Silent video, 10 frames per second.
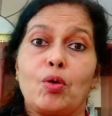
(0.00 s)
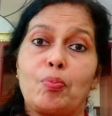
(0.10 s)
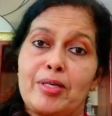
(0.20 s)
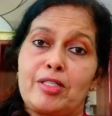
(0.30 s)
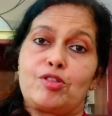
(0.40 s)

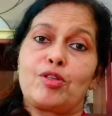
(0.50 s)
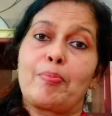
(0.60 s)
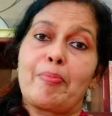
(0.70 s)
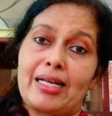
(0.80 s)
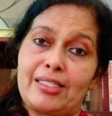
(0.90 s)
open to the
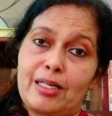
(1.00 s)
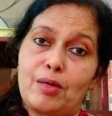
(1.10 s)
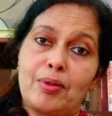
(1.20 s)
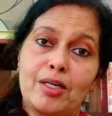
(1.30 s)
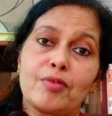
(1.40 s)
magical
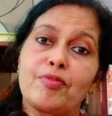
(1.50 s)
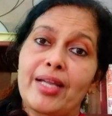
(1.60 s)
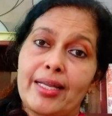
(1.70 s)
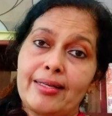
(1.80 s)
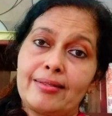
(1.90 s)
world of
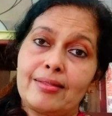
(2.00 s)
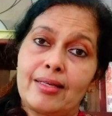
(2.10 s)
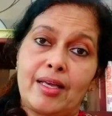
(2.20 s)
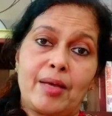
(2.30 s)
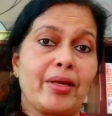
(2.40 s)
reading,
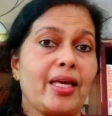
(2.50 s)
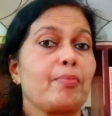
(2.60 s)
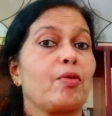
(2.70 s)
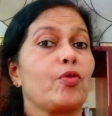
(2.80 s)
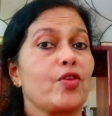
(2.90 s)
he became
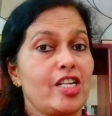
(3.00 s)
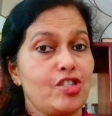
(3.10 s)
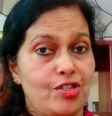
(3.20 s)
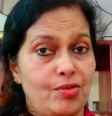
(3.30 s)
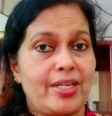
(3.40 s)
a
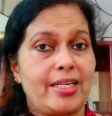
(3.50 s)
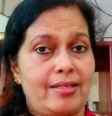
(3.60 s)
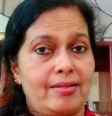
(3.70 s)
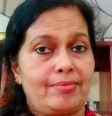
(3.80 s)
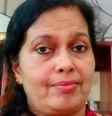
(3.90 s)
voracious
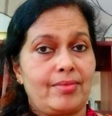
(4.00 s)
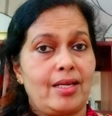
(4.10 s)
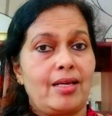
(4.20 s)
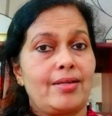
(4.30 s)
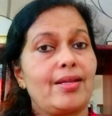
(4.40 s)
reader.
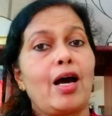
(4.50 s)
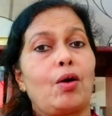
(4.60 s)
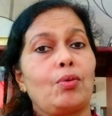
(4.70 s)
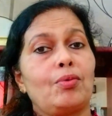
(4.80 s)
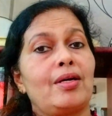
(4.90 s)

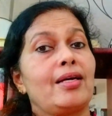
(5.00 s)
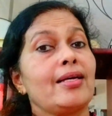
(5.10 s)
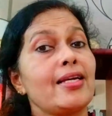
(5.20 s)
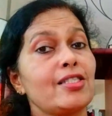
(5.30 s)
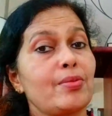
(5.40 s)
Now,
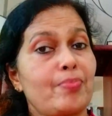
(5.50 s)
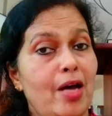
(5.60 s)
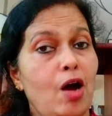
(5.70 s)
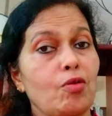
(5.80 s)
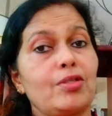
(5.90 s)
he is the
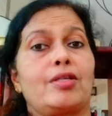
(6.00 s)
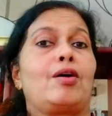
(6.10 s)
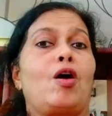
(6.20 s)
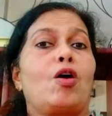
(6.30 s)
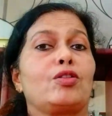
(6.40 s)
proud
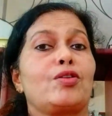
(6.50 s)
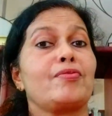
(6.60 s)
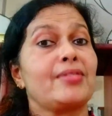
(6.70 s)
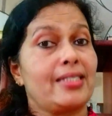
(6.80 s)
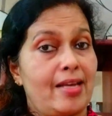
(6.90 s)
author of
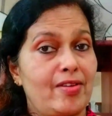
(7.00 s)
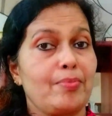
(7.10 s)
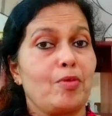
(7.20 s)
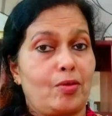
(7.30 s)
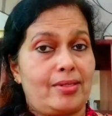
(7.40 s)
seven
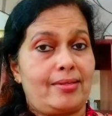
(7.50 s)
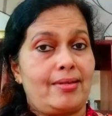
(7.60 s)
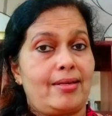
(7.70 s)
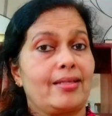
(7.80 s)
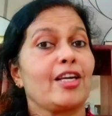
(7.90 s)

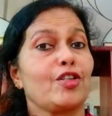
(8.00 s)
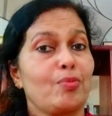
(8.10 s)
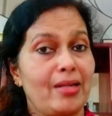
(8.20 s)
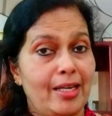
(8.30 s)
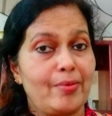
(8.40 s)
books. Can you
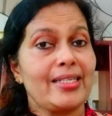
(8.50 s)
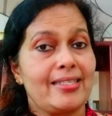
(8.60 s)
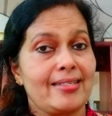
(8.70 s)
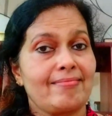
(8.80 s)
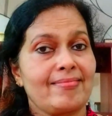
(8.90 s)
believe it?